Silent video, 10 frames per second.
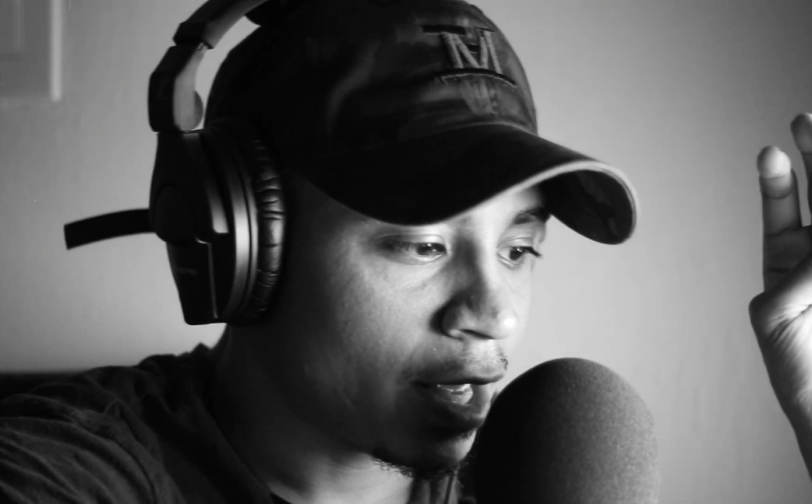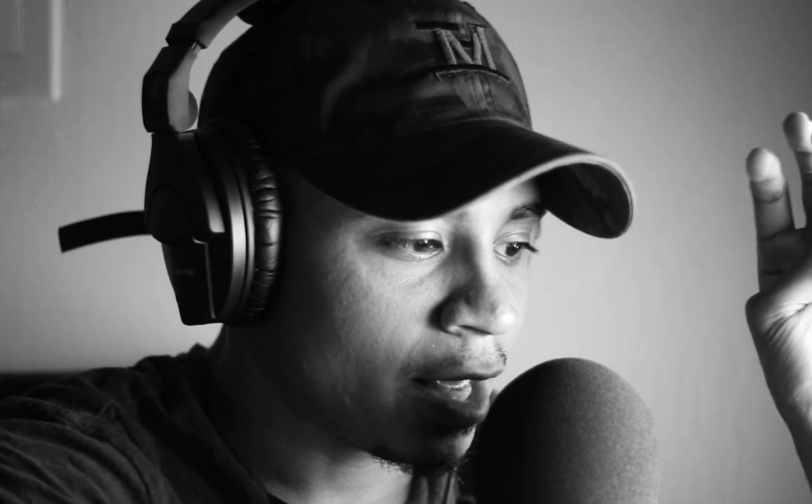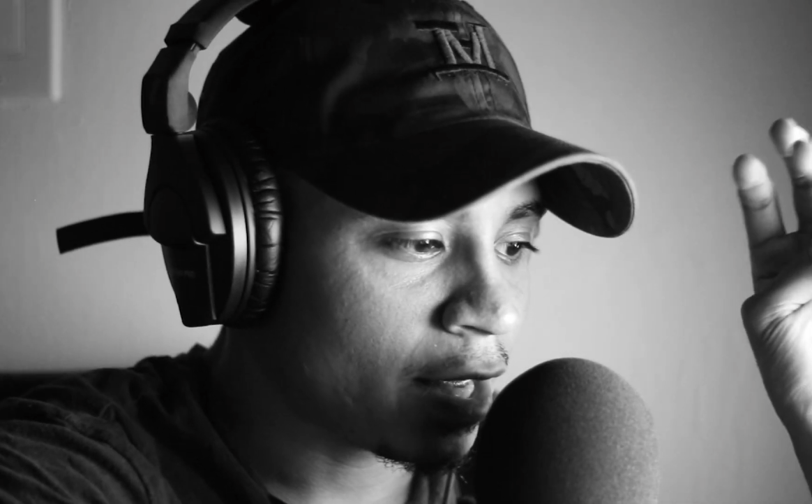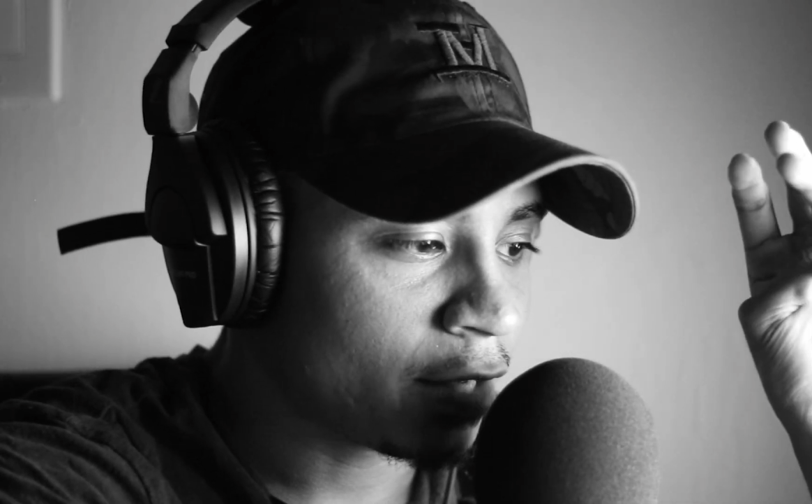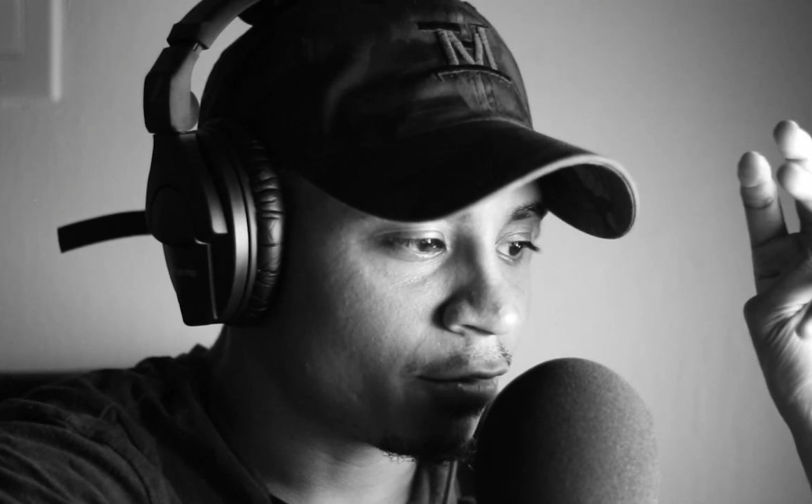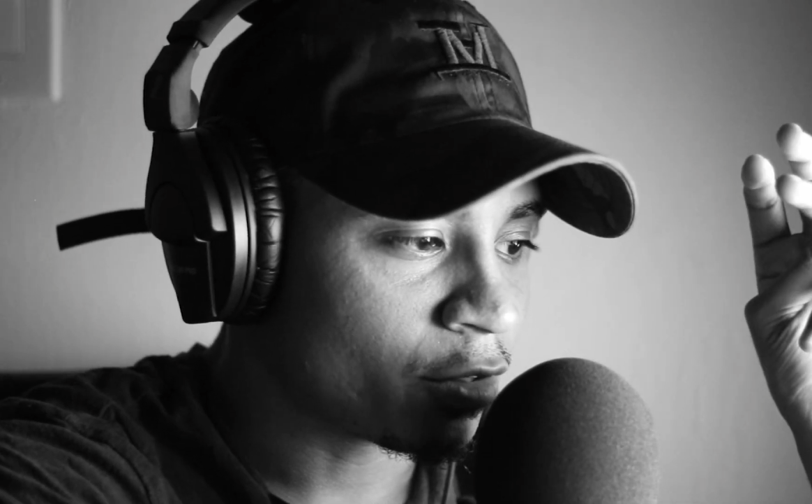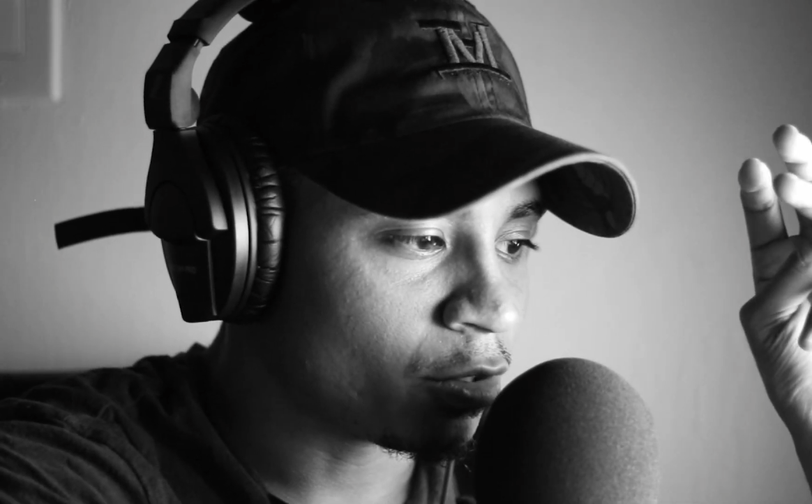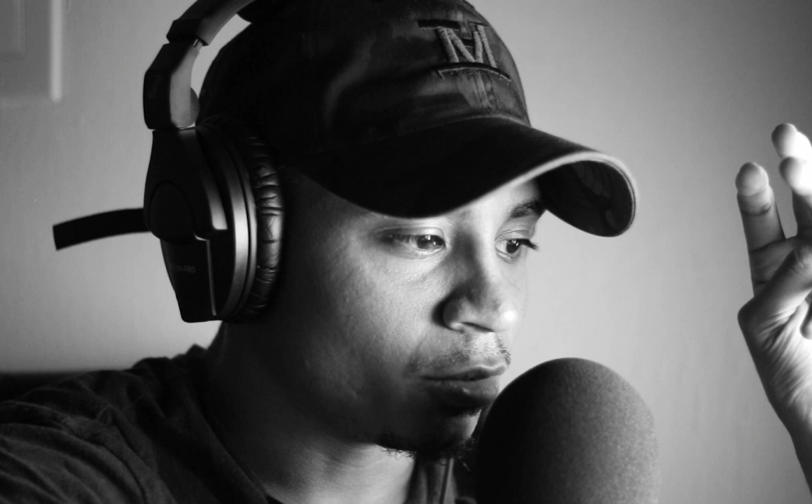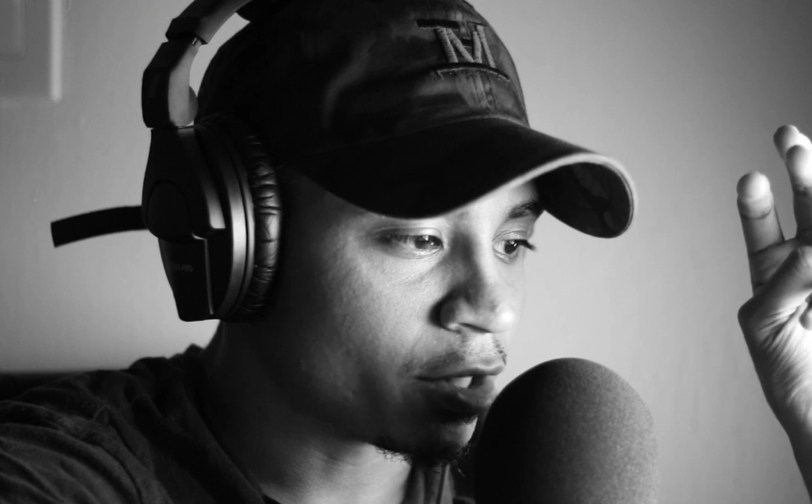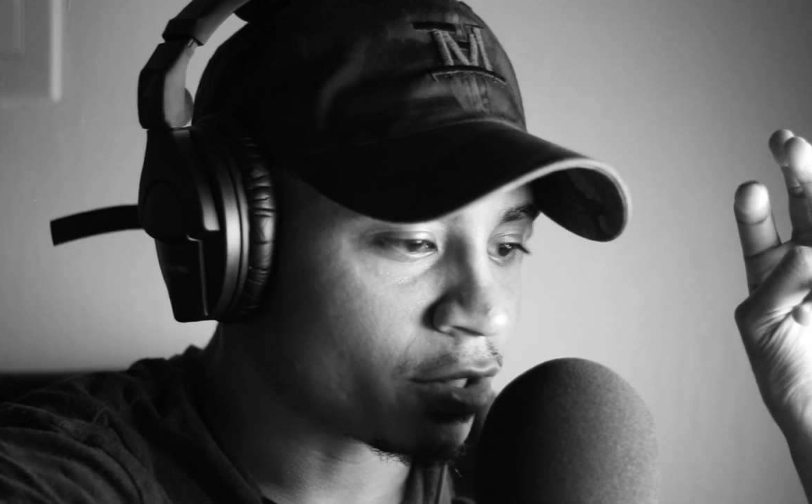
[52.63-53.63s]
and for
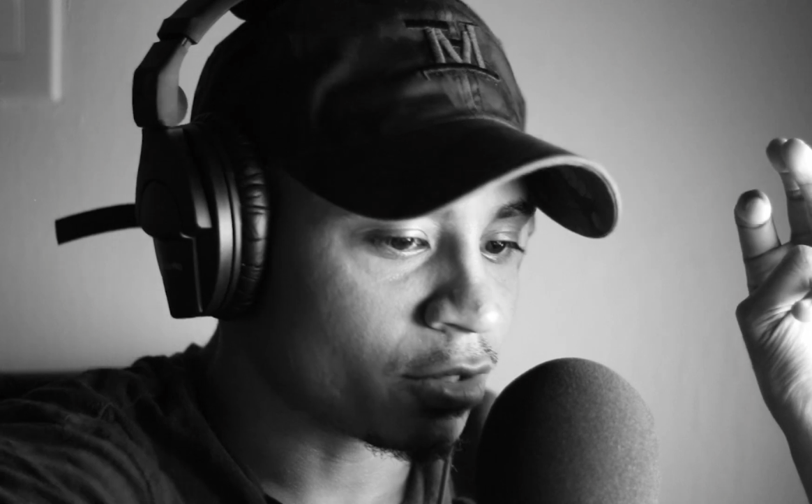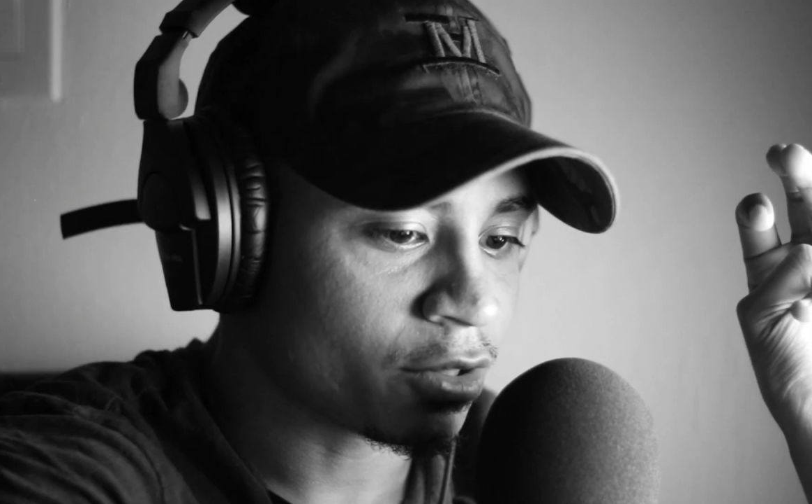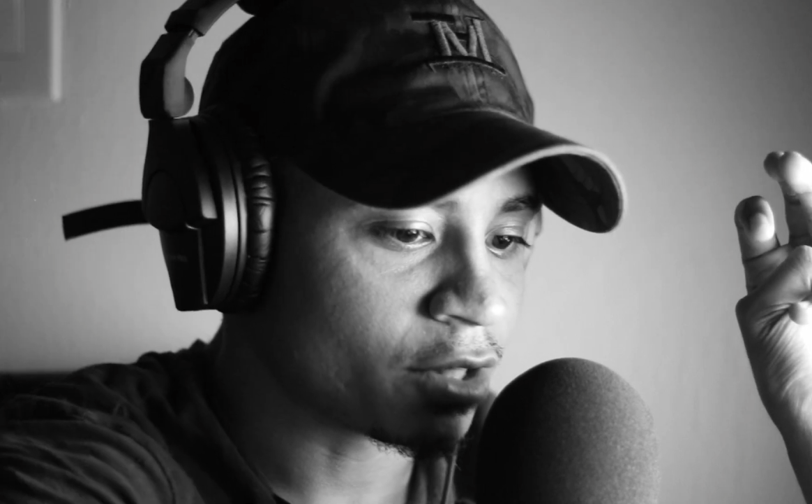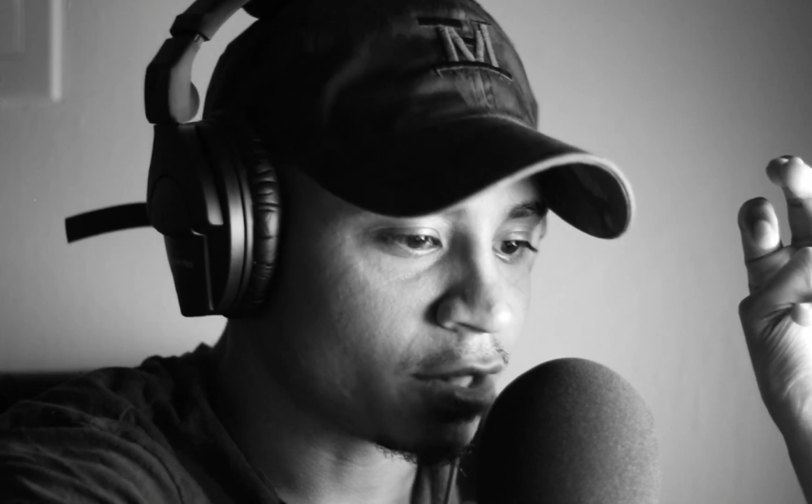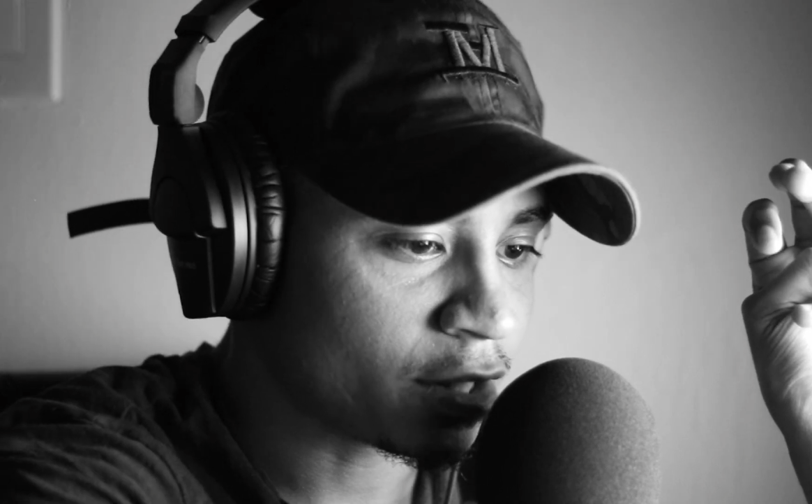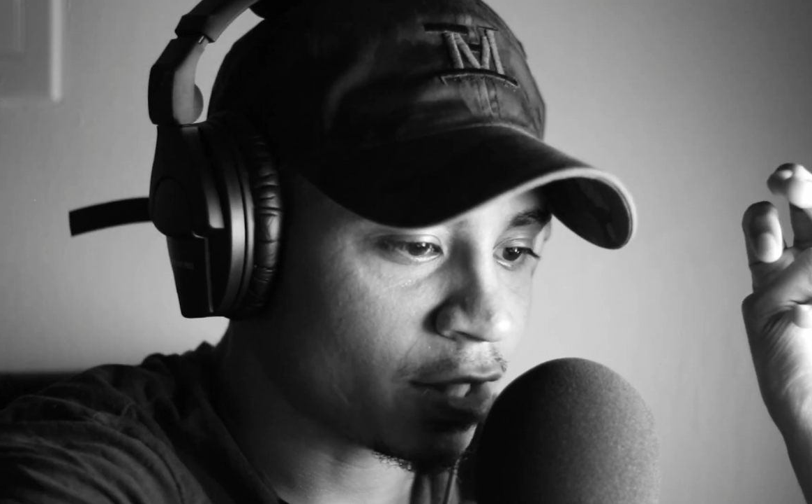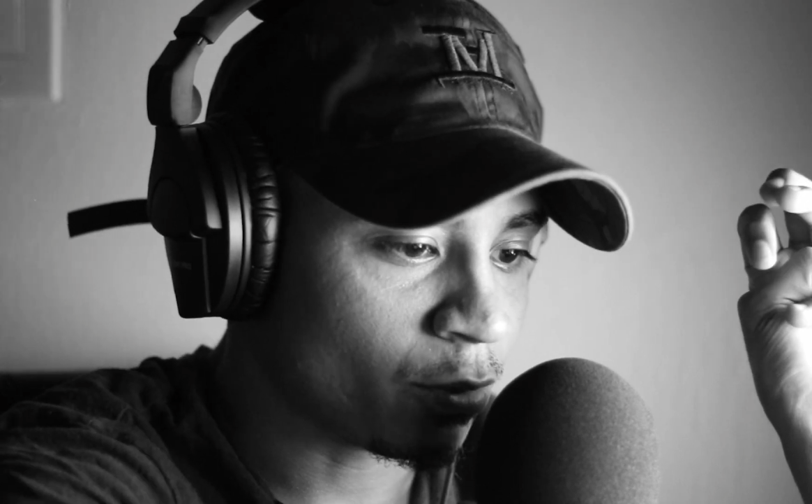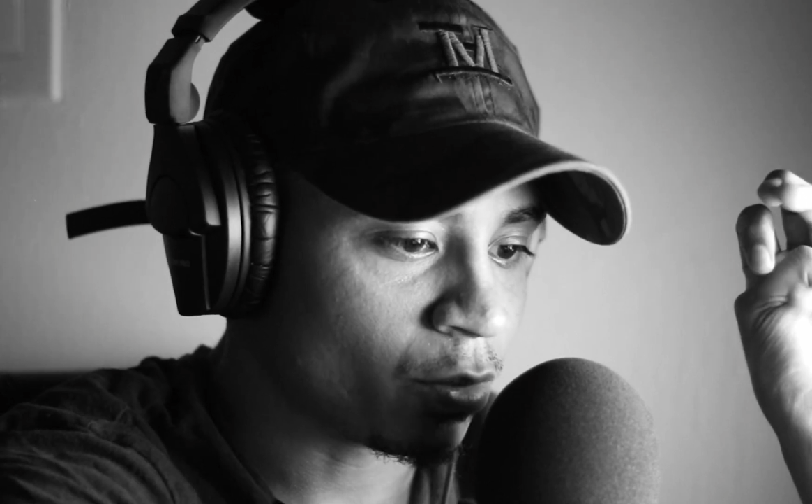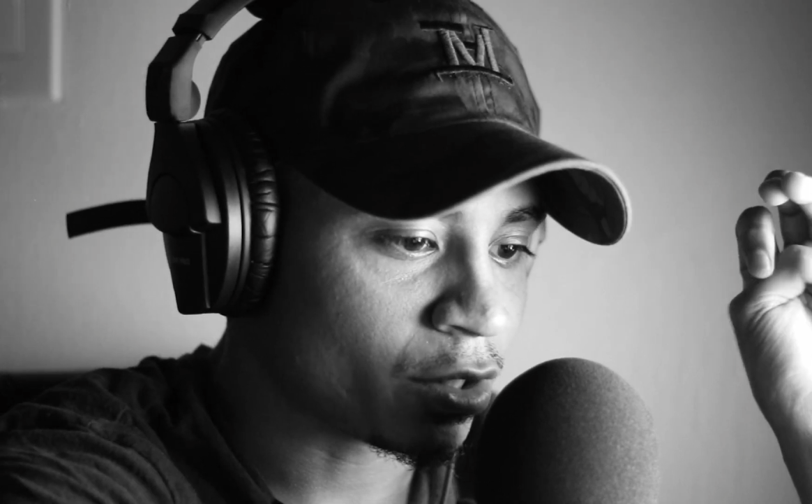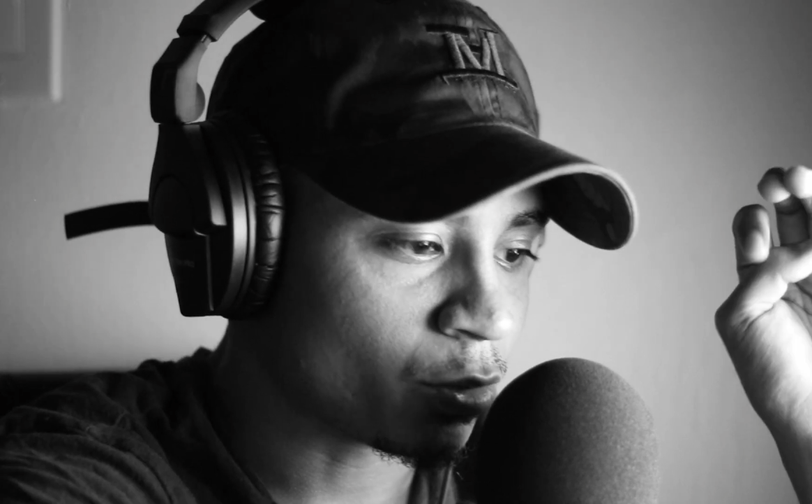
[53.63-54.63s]
new listeners to see
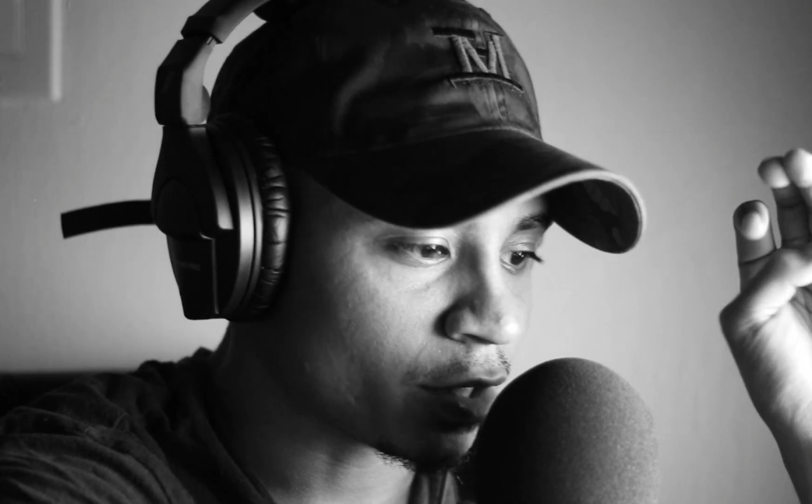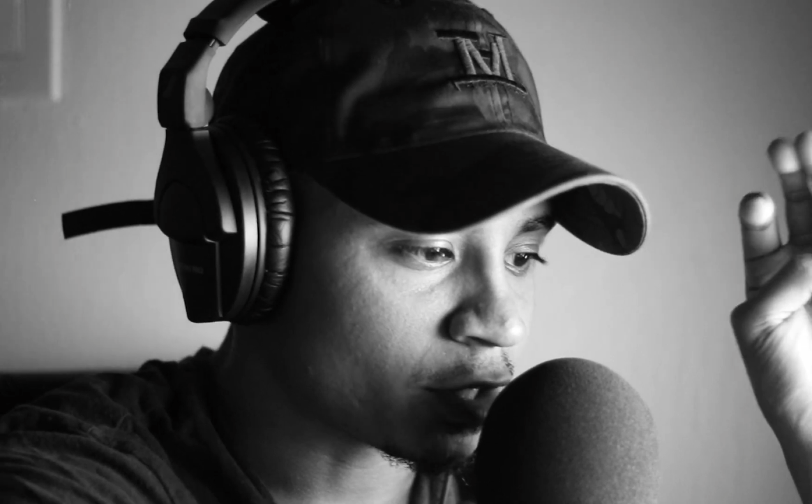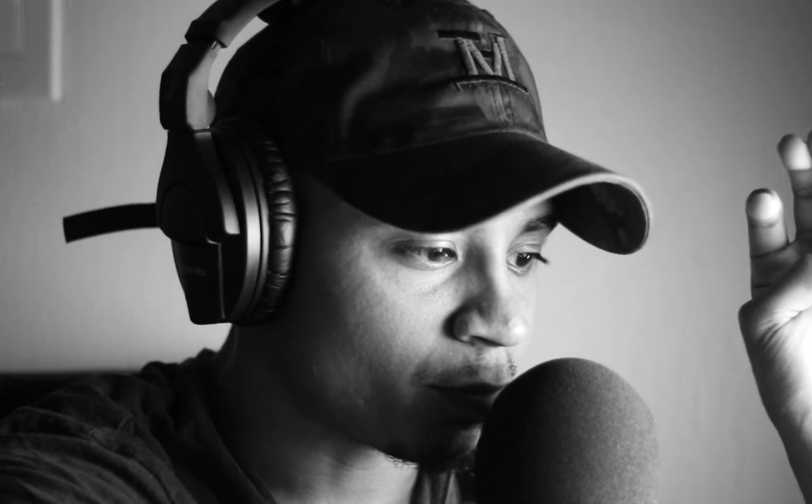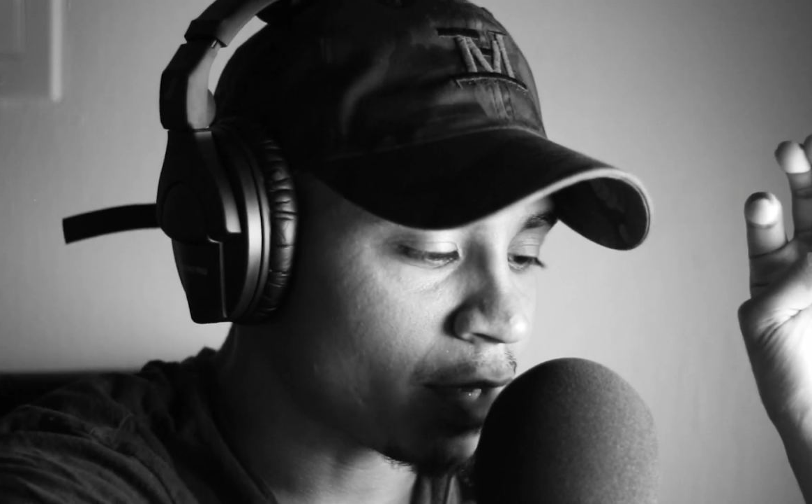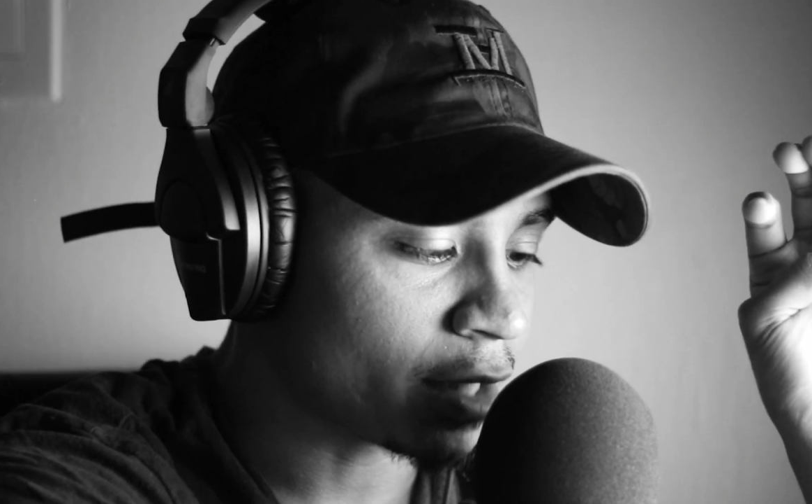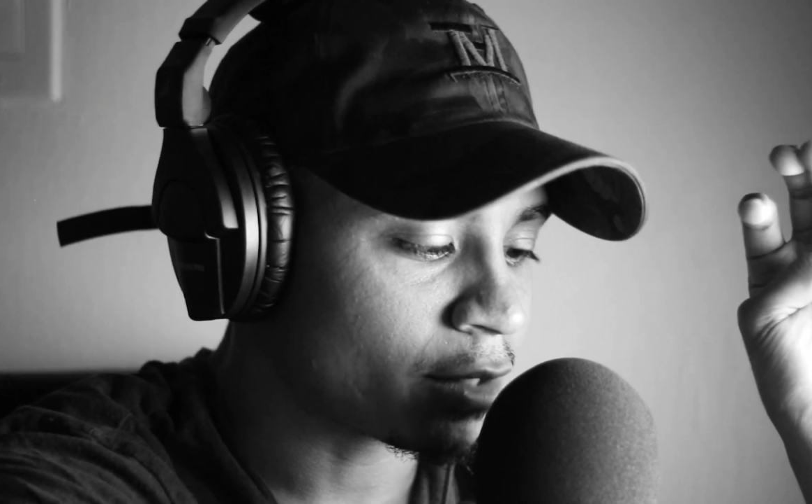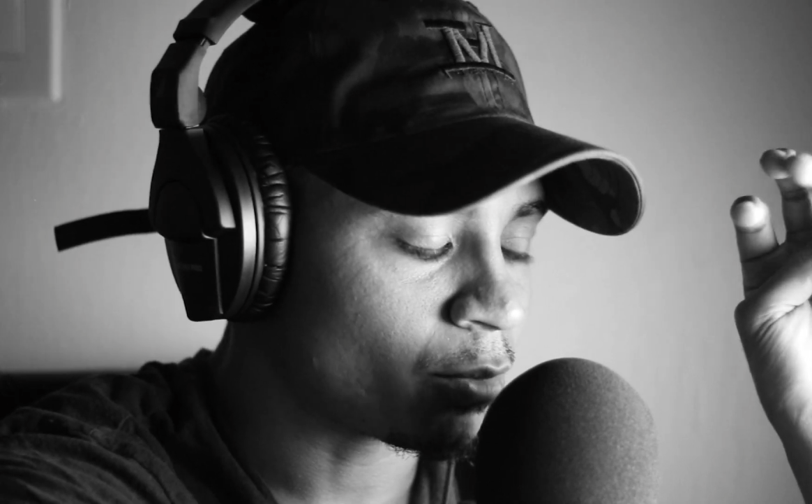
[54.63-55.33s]
what to expect